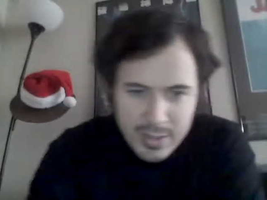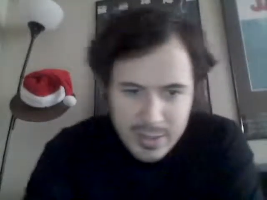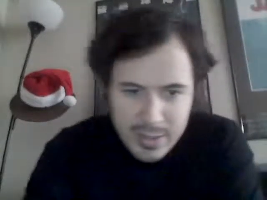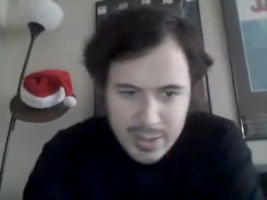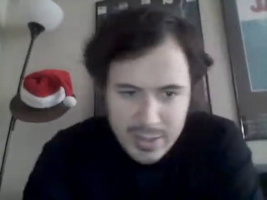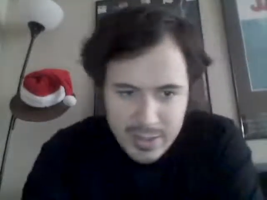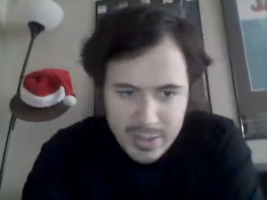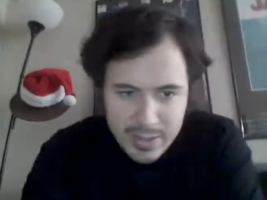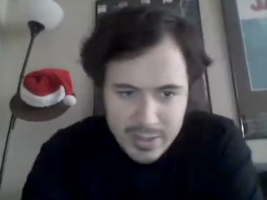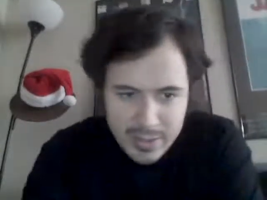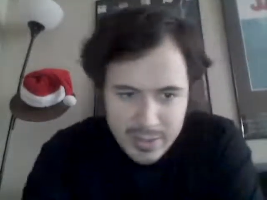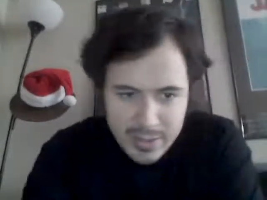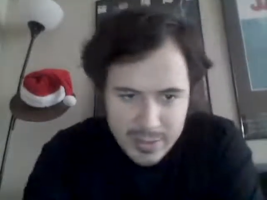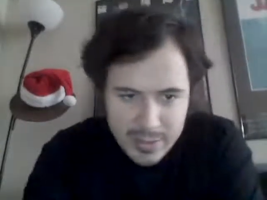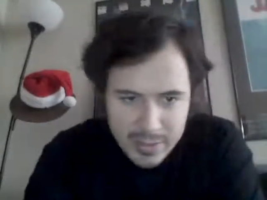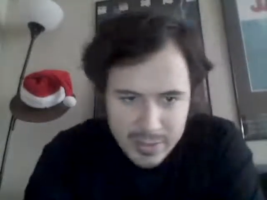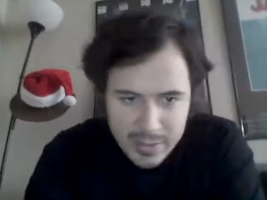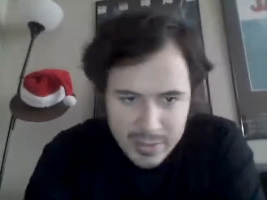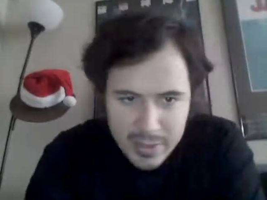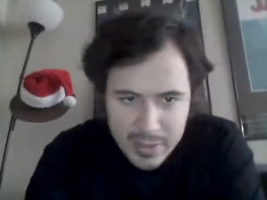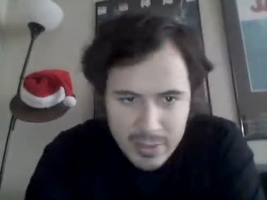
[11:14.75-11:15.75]
And
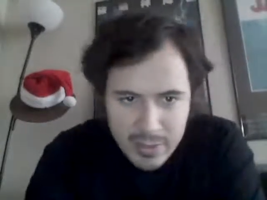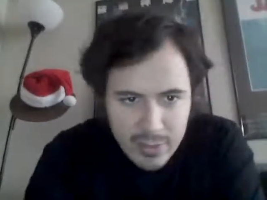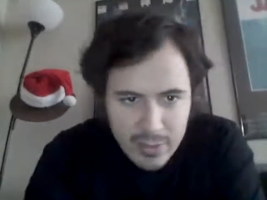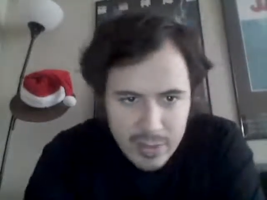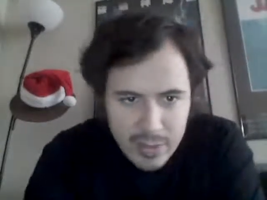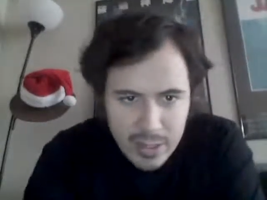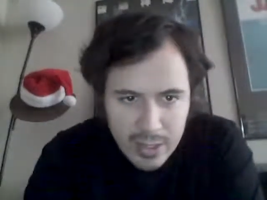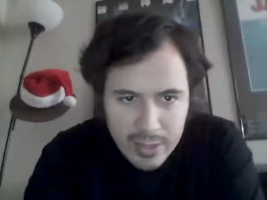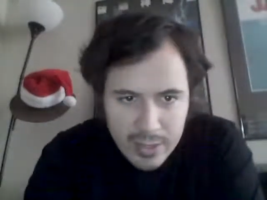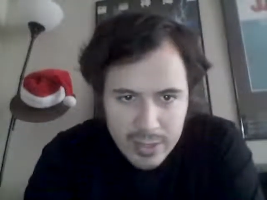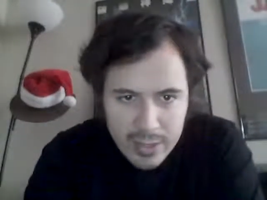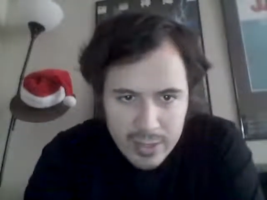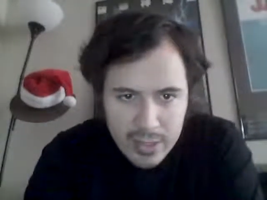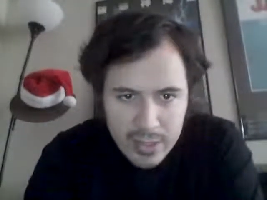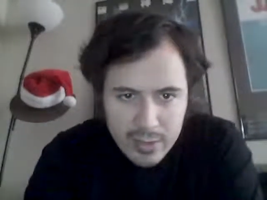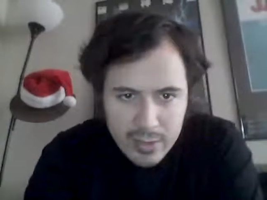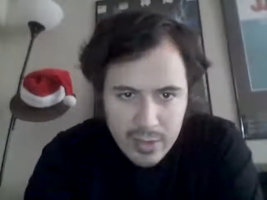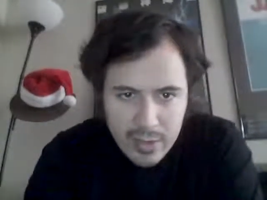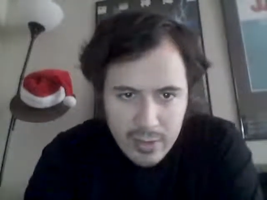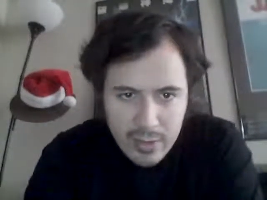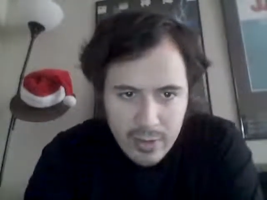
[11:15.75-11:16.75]
then Niven, yeah,
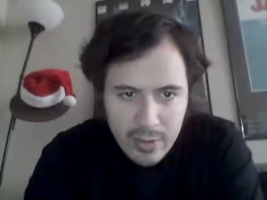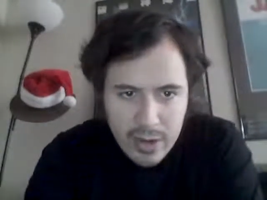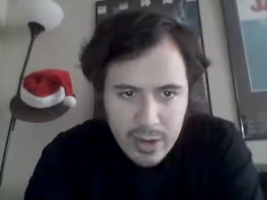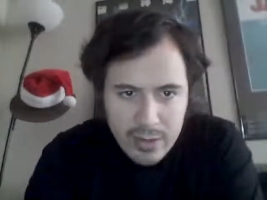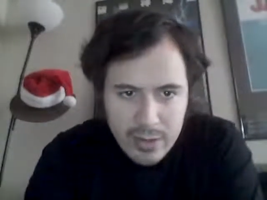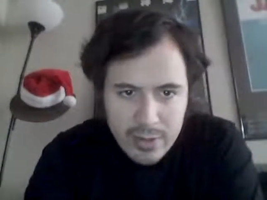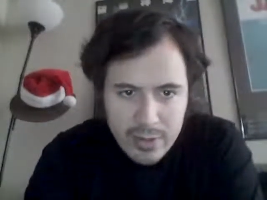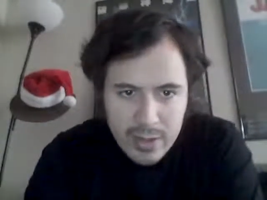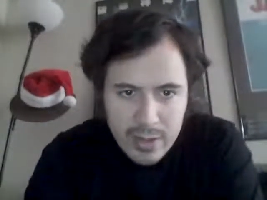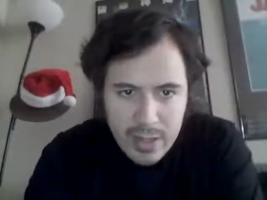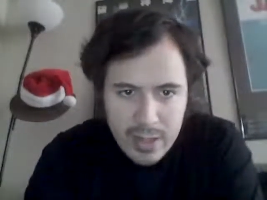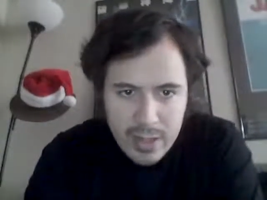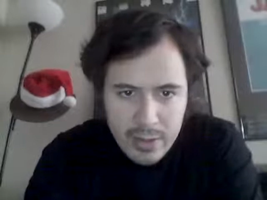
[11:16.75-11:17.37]
Deakins cover exit.